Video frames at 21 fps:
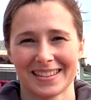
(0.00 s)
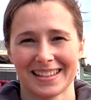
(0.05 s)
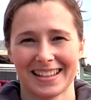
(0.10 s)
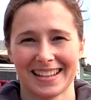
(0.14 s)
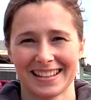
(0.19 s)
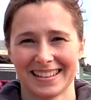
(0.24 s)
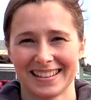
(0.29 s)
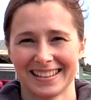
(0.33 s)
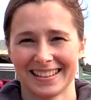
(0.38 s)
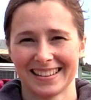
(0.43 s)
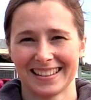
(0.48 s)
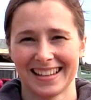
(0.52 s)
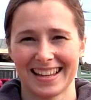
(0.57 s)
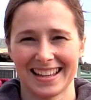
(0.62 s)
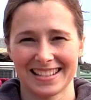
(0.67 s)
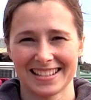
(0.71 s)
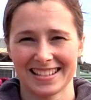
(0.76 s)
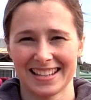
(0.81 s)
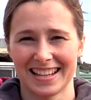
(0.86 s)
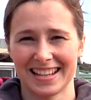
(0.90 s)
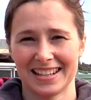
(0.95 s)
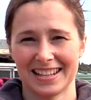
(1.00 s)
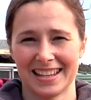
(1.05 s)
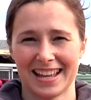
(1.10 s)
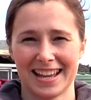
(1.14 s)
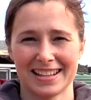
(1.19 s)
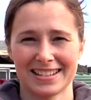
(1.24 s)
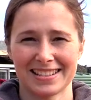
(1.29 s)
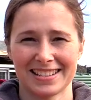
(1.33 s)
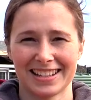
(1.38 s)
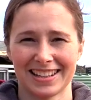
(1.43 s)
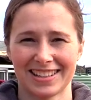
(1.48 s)
the... That's the end of
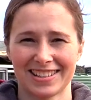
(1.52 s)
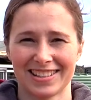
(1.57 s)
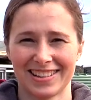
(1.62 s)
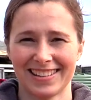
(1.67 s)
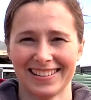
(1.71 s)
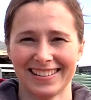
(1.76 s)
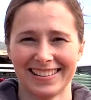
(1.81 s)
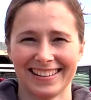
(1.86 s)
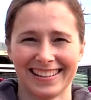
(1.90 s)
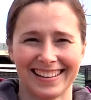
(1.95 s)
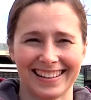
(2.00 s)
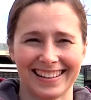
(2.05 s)
that section.